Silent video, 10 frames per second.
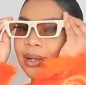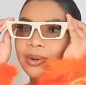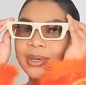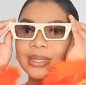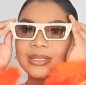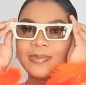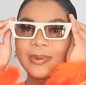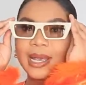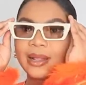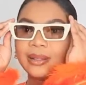Look at this
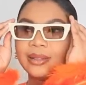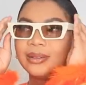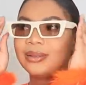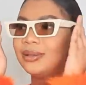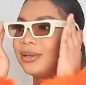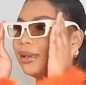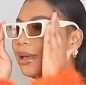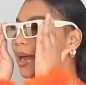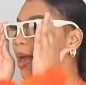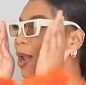braille.
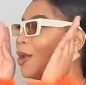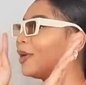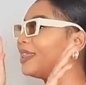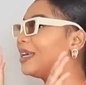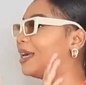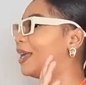Look at